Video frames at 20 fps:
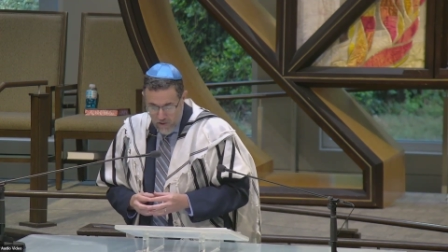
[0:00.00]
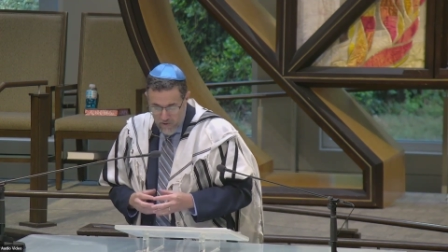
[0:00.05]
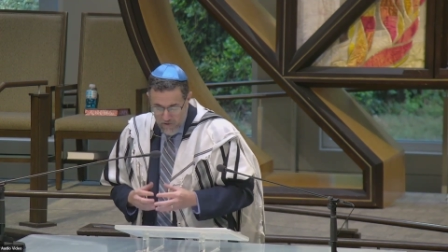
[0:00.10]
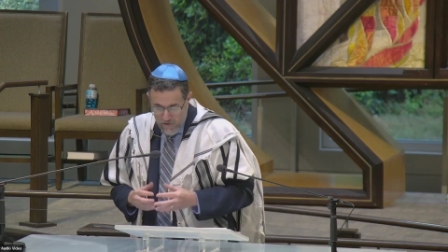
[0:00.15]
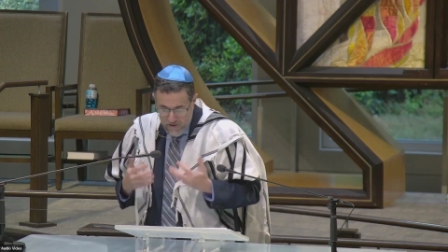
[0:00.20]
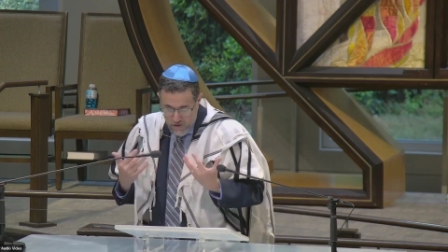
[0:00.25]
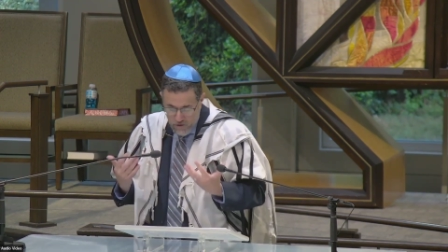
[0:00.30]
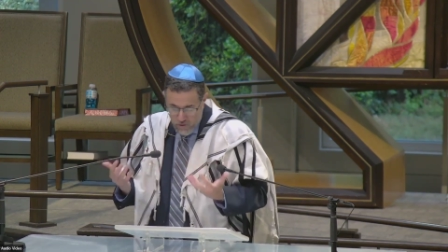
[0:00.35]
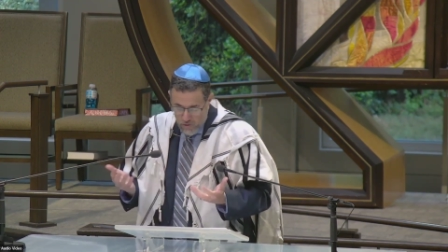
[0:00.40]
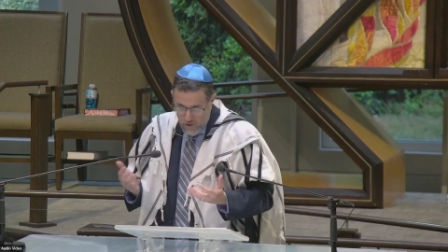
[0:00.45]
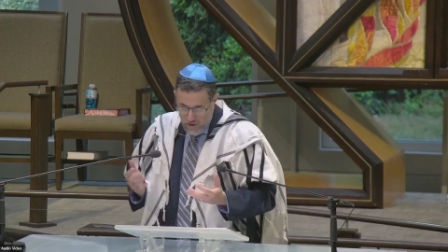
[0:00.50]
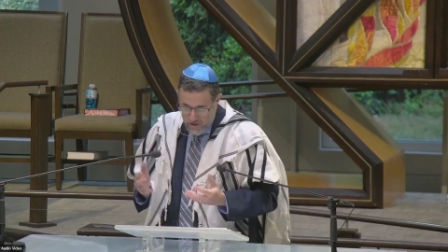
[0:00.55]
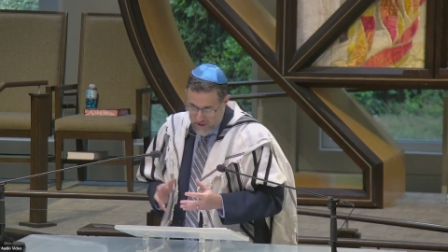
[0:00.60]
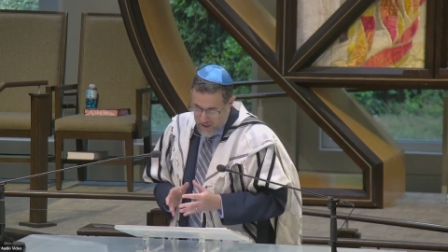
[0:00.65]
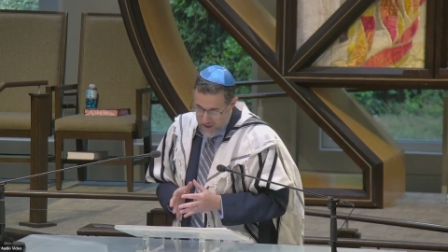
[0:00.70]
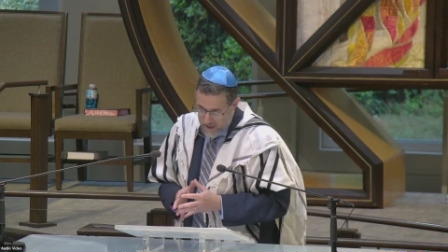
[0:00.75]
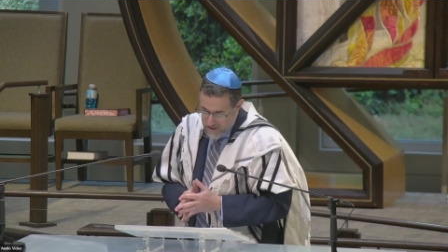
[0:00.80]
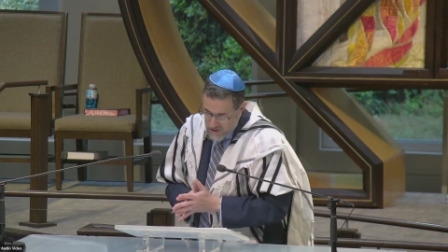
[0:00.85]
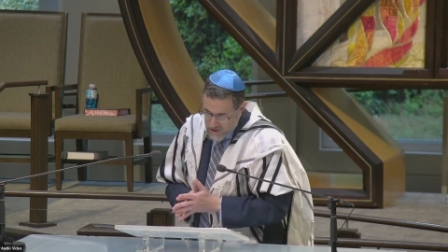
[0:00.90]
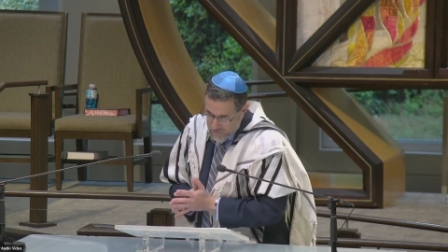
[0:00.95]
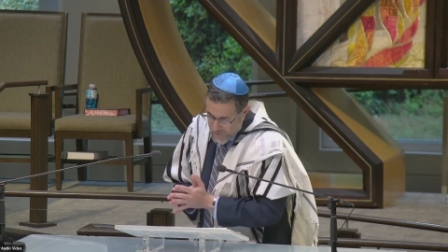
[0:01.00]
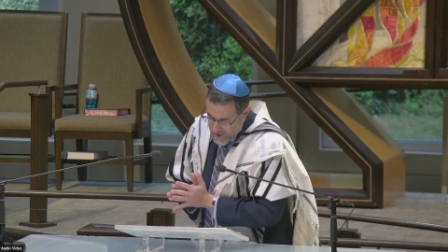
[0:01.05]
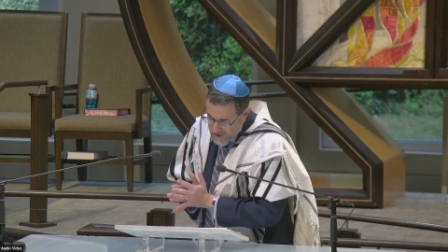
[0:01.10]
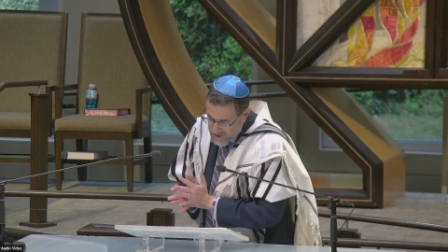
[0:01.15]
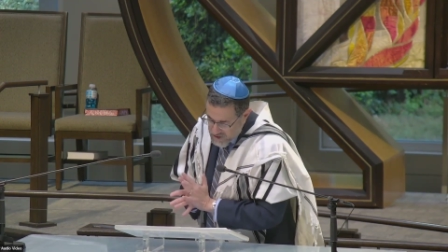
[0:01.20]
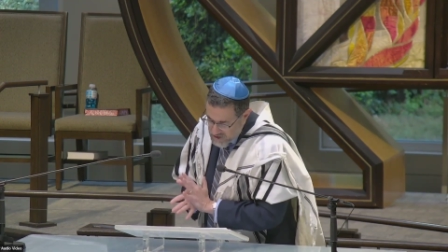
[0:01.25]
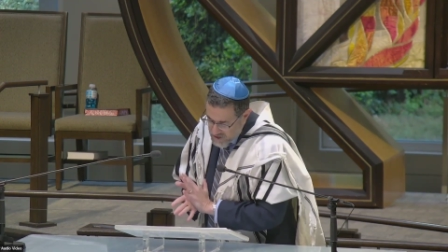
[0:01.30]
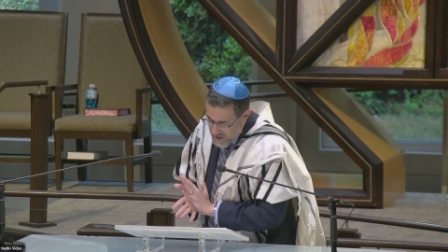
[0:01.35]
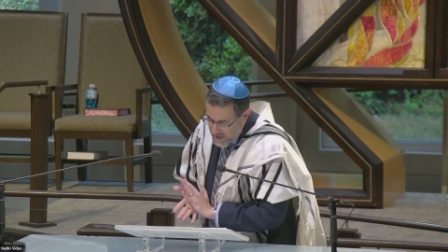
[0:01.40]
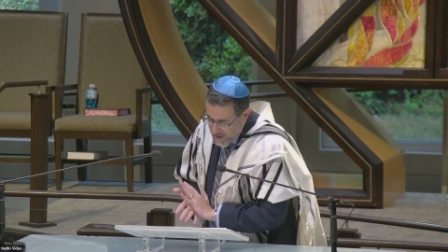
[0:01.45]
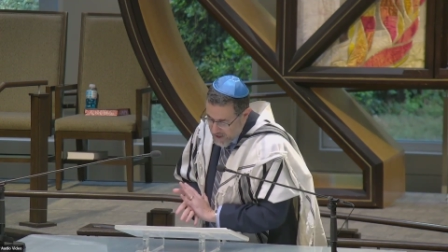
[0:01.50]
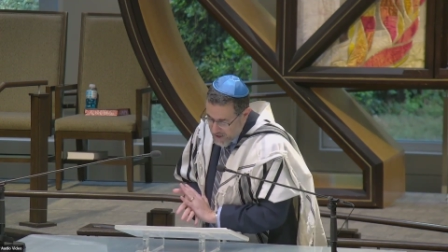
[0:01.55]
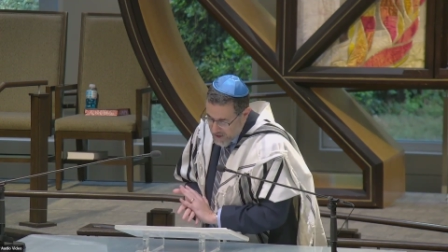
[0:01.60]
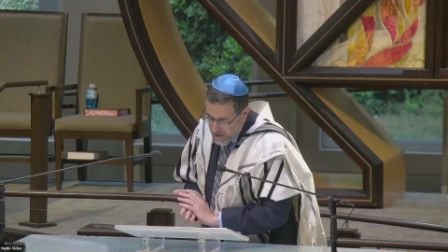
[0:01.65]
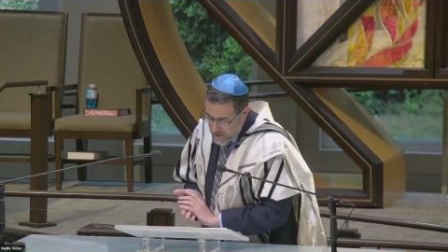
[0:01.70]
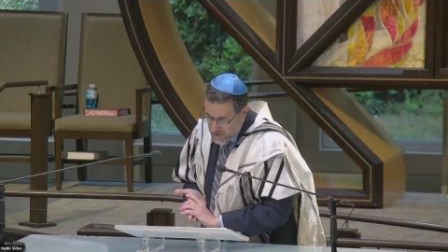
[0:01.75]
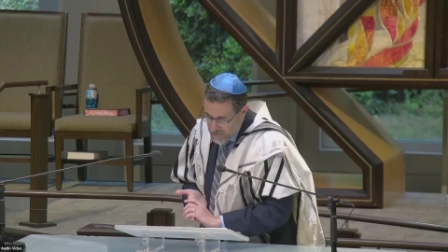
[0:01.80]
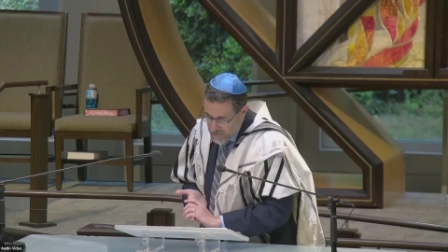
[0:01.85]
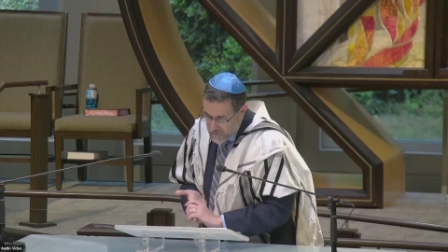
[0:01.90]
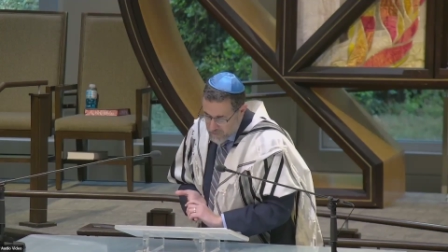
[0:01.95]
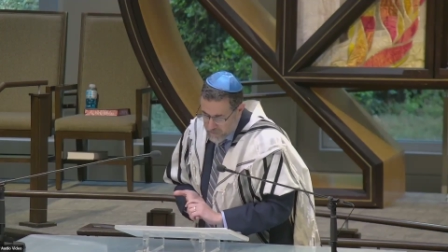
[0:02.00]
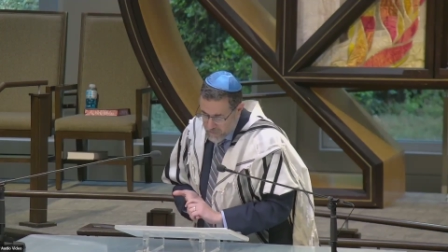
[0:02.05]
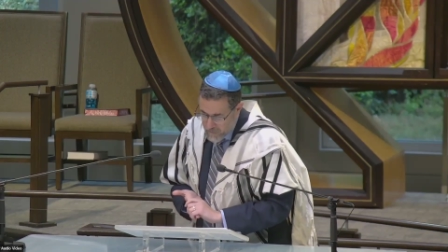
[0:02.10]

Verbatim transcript: The source ends by saying